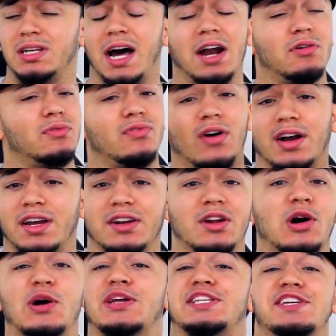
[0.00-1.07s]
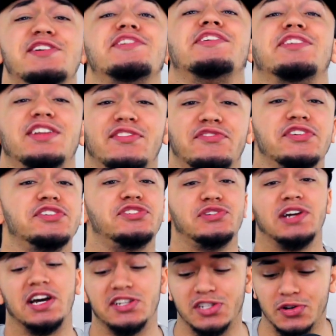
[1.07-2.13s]
I don't fucking know. Interior defense, you
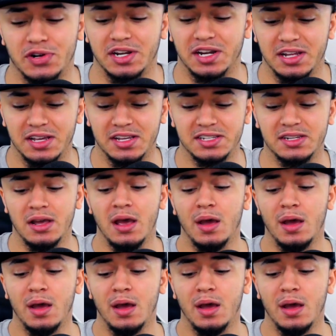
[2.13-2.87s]
guys know what it is.